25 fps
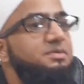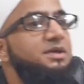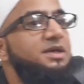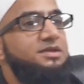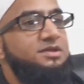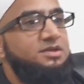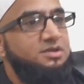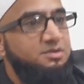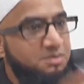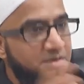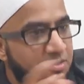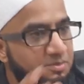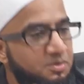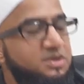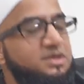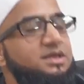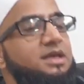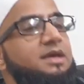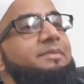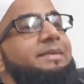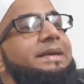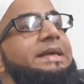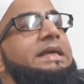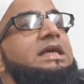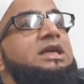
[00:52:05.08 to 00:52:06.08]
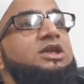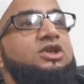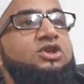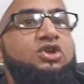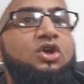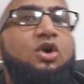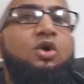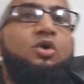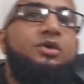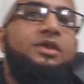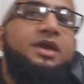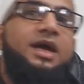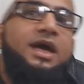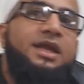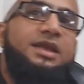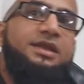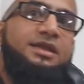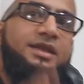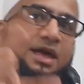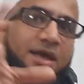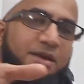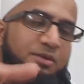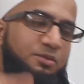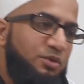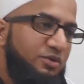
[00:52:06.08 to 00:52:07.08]
person to be a Muslim. So then
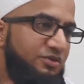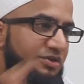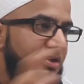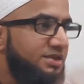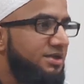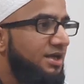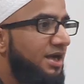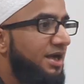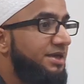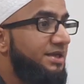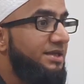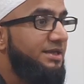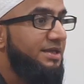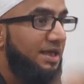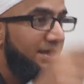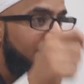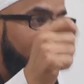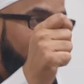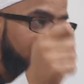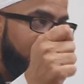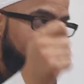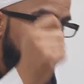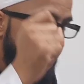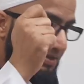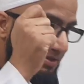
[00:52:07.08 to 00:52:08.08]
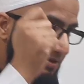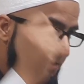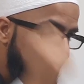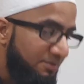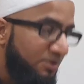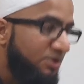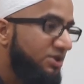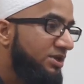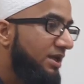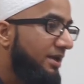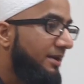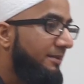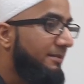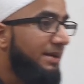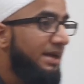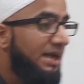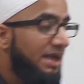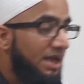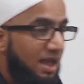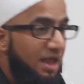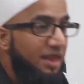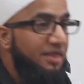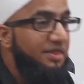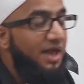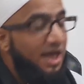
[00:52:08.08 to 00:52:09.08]
that we've decided that person is a Muslim.
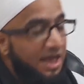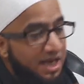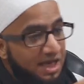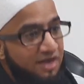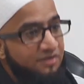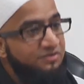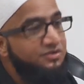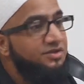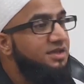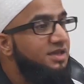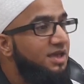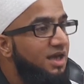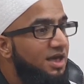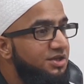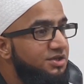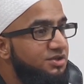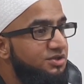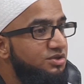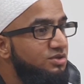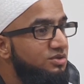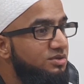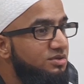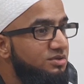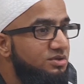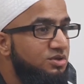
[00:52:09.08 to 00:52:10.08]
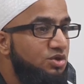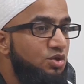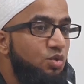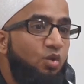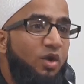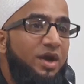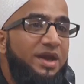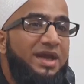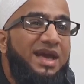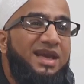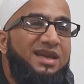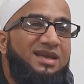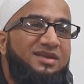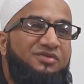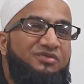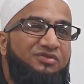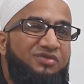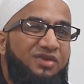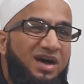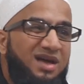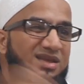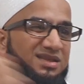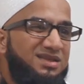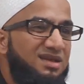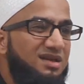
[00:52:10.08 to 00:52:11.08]
Then after that, do you want any
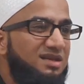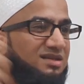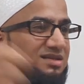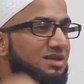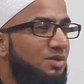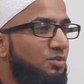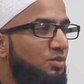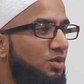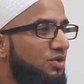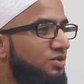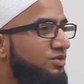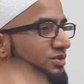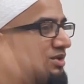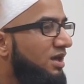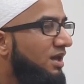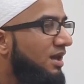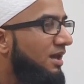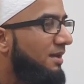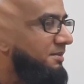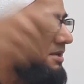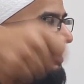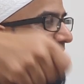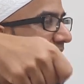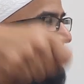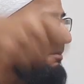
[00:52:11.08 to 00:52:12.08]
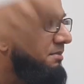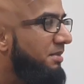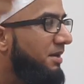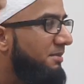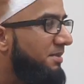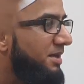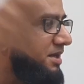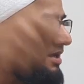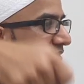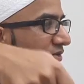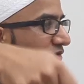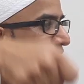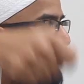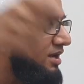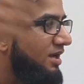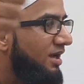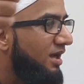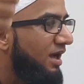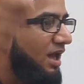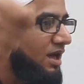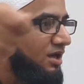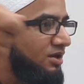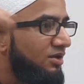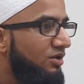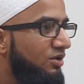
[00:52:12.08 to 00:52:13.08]
fasiq, someone who's clubbing and pubbing and drinking
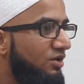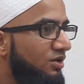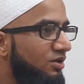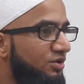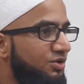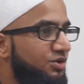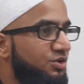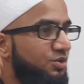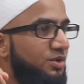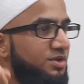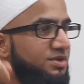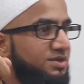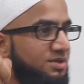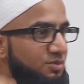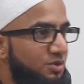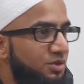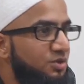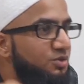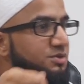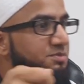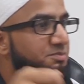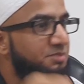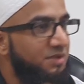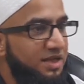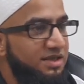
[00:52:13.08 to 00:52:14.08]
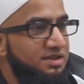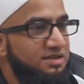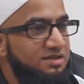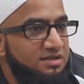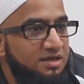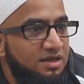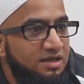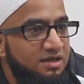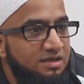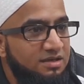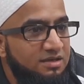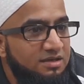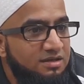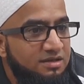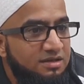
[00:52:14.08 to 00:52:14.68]
alcohol, or do you want someone who's practicing?